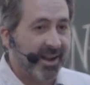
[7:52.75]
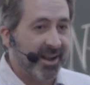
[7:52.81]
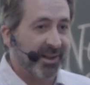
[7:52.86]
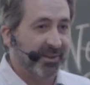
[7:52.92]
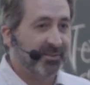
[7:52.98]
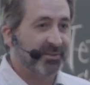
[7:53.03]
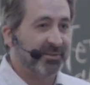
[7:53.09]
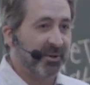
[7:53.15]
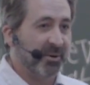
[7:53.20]

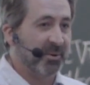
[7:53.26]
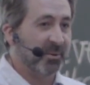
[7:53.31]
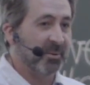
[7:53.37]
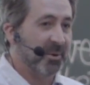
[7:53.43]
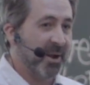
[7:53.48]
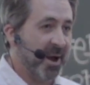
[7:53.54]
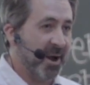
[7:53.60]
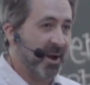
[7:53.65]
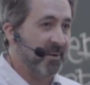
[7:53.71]
And
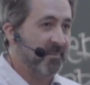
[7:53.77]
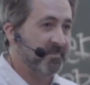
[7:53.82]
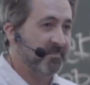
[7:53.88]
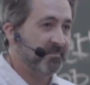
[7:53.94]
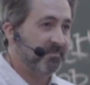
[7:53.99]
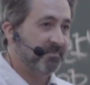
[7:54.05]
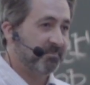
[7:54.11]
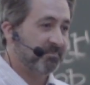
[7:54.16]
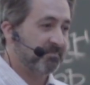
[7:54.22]
so
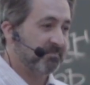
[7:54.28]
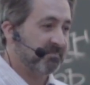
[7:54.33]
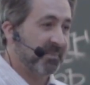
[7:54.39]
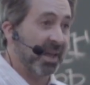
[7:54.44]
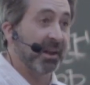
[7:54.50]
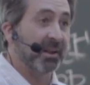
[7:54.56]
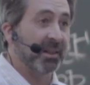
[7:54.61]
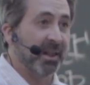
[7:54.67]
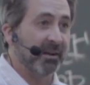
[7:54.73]

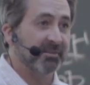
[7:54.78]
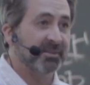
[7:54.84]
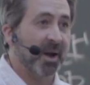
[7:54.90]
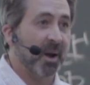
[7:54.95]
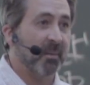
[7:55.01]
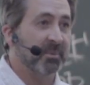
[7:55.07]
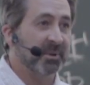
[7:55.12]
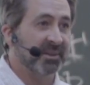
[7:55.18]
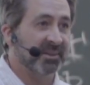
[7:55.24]
not a lot of
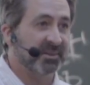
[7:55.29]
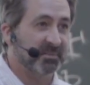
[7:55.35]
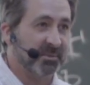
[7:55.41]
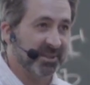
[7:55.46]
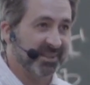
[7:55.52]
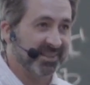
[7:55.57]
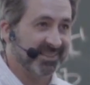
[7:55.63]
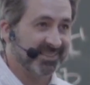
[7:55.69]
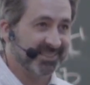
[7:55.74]
shopping
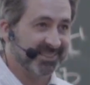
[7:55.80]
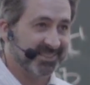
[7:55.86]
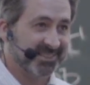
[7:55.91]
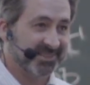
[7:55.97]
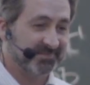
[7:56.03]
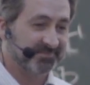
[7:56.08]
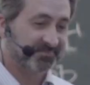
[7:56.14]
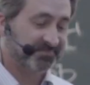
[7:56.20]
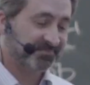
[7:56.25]

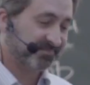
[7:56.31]
experiences.